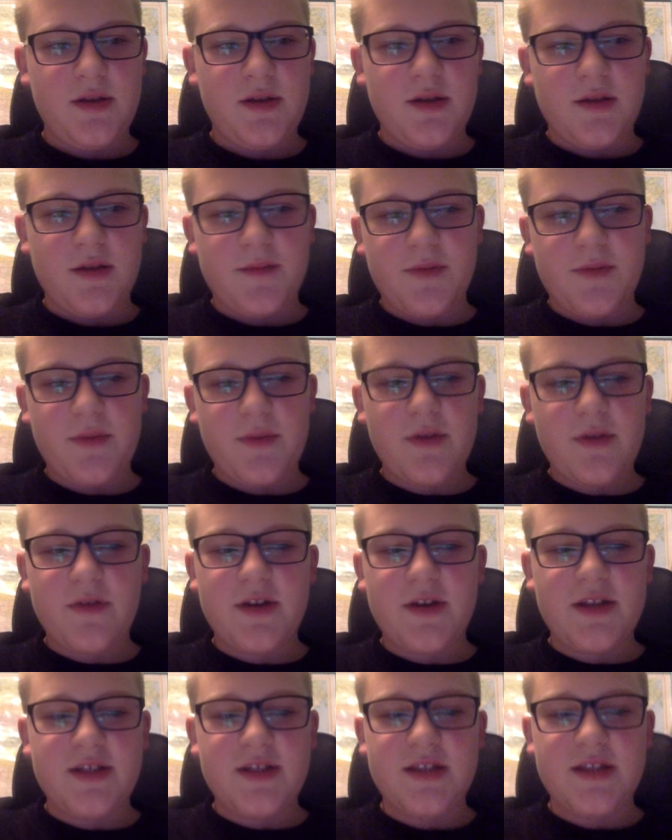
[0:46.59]
But we
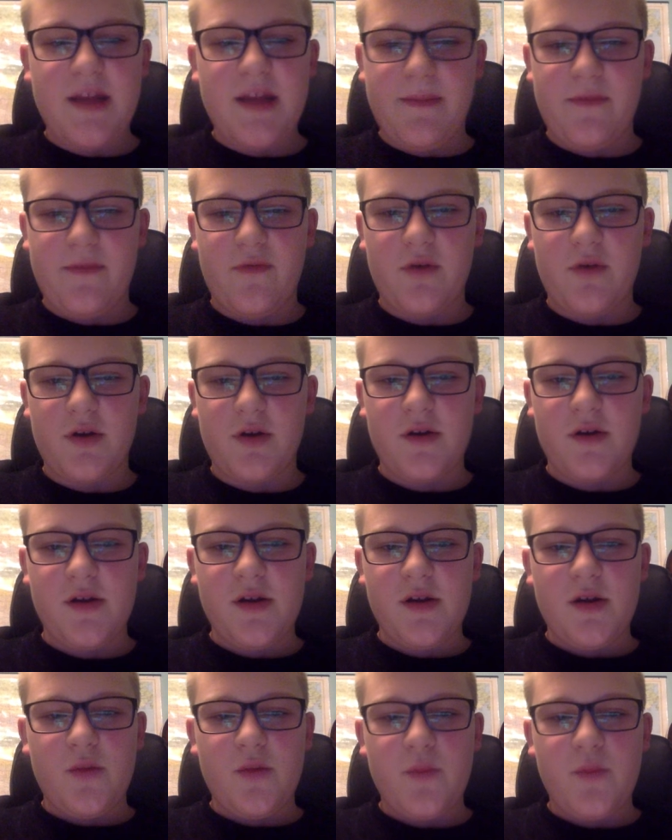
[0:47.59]
already did that before.
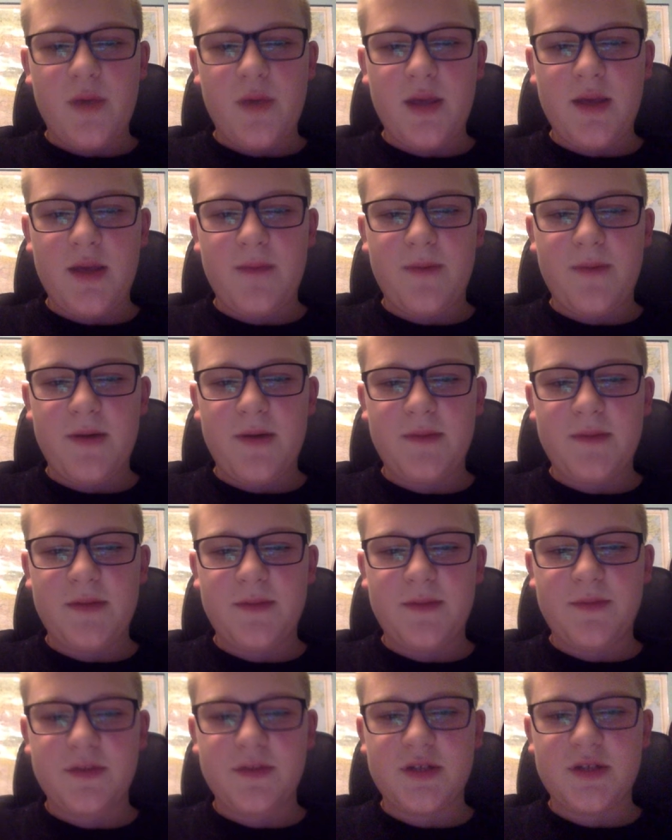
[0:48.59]
We pumped
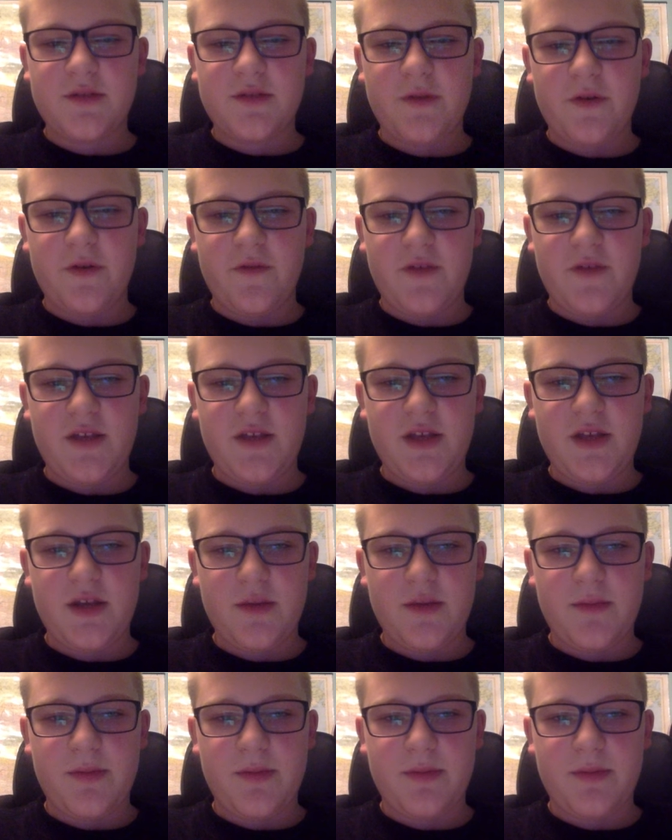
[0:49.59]
8% right over
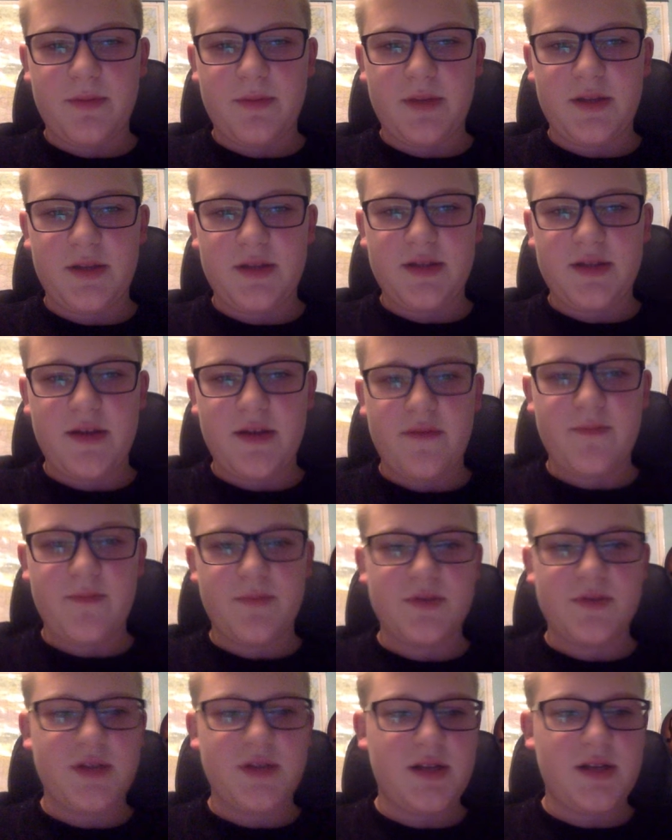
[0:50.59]
here. We pumped like in 7%,
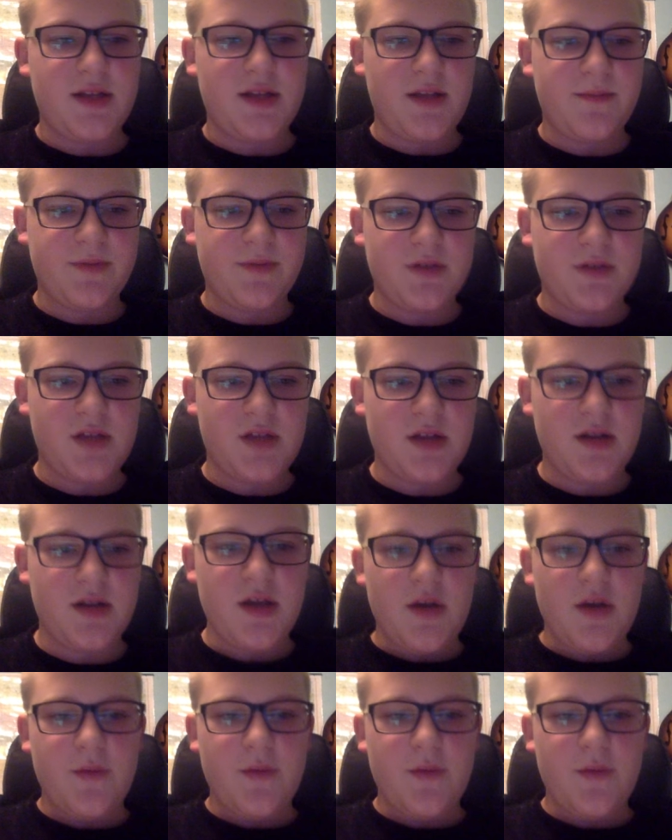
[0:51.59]
8%.